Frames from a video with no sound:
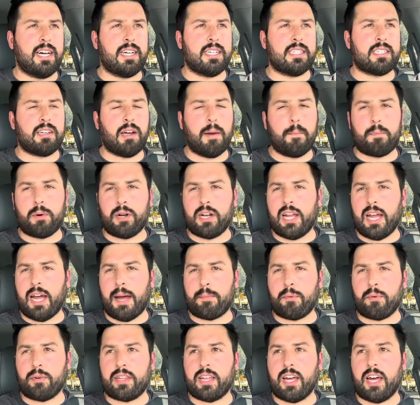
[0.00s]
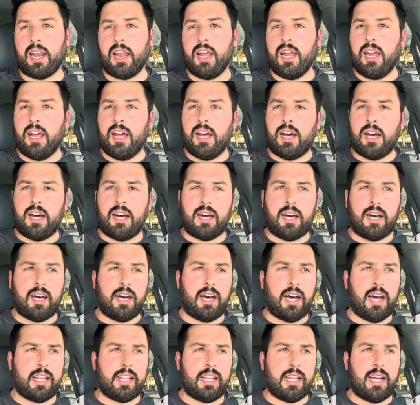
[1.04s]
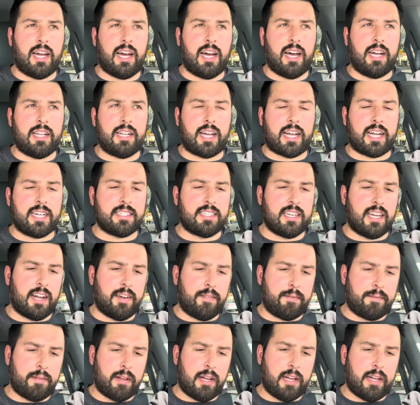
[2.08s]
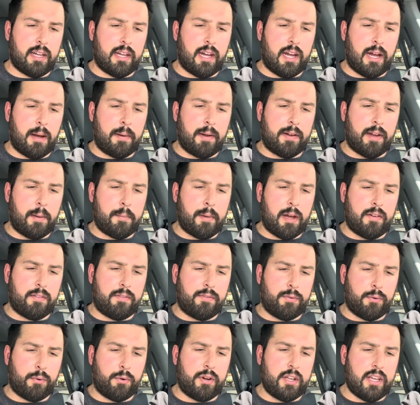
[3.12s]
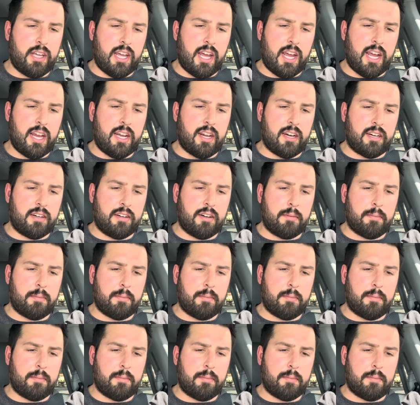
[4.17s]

So I'm pretty happy with that. Like I said, I'm at 4,800